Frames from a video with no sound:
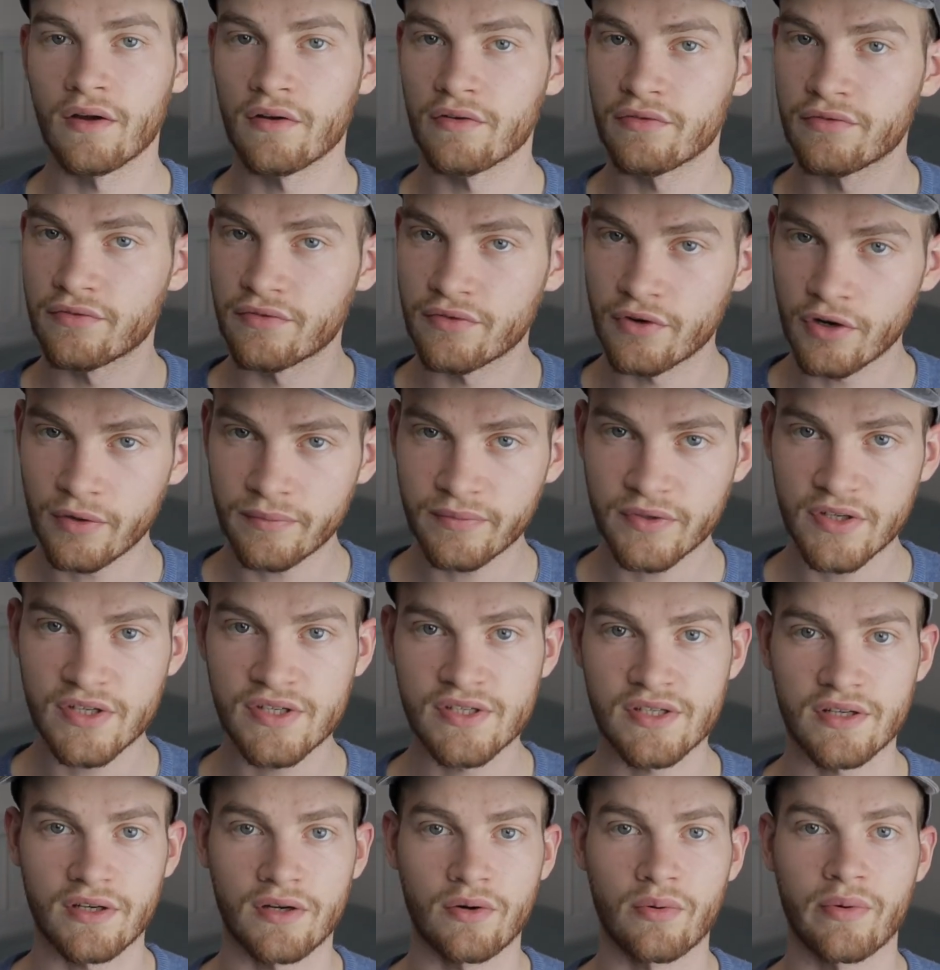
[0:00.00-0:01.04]
From
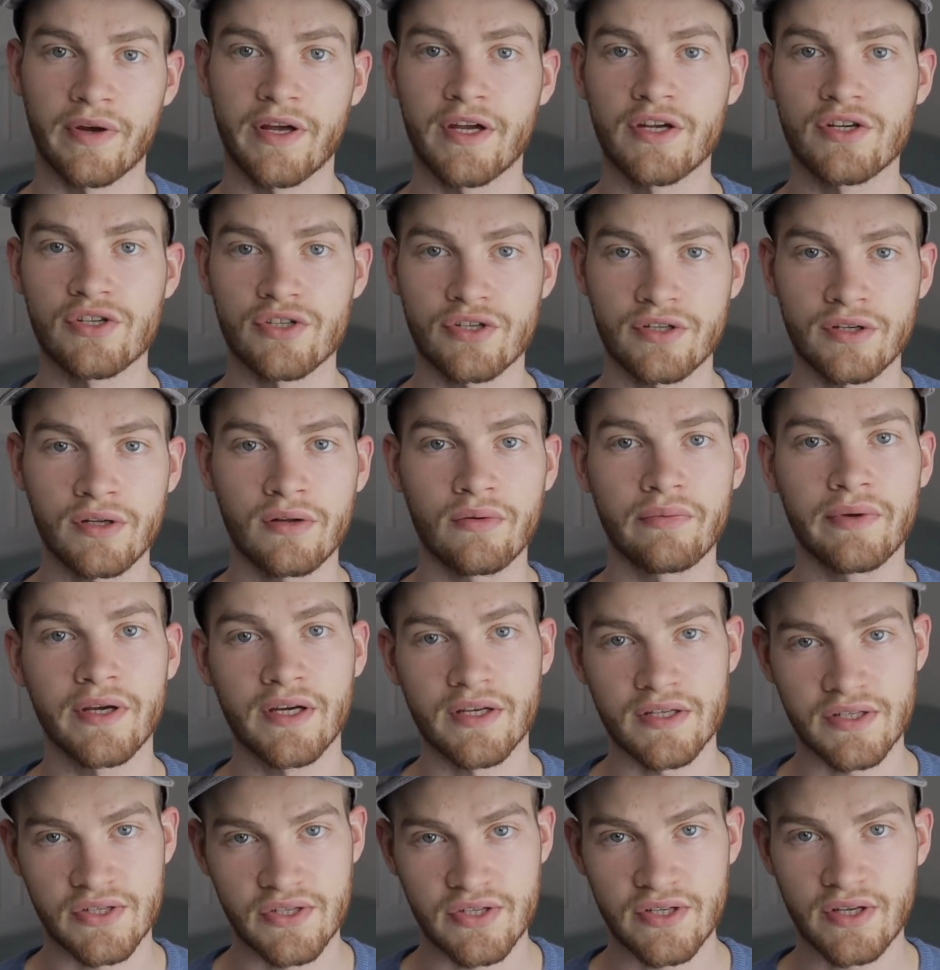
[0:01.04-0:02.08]
this equation we
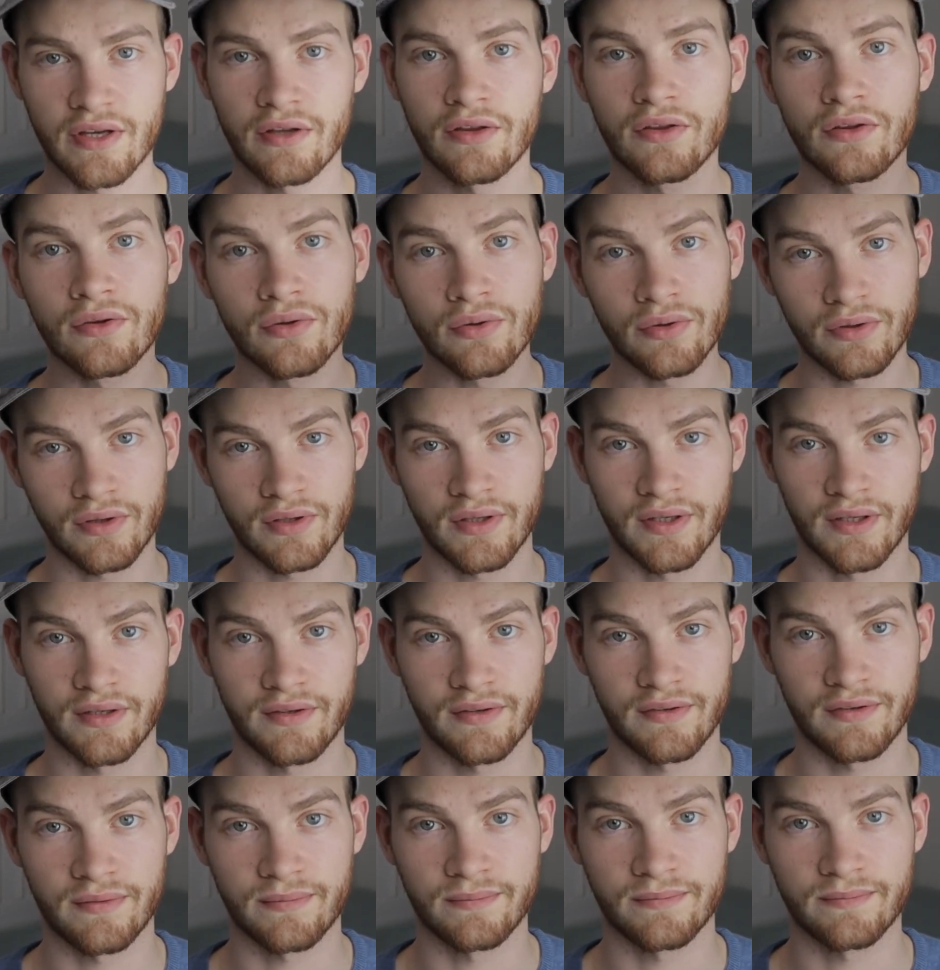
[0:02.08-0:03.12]
can see two
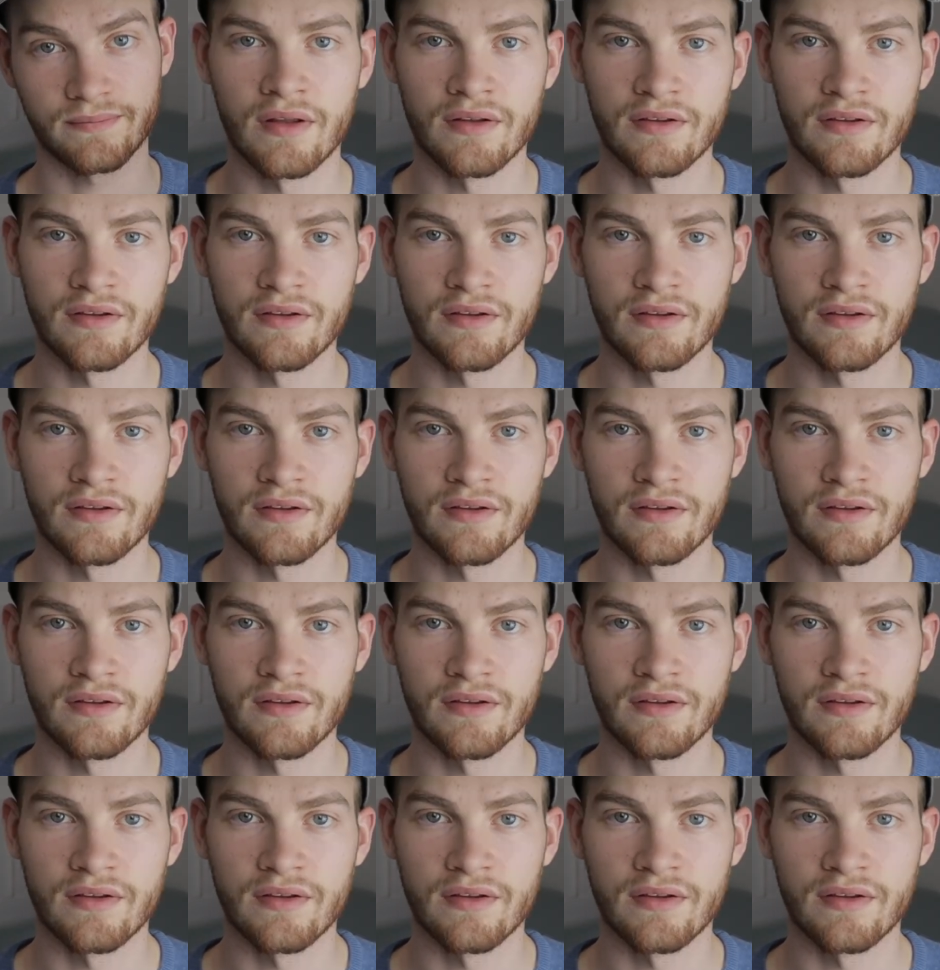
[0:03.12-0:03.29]
things.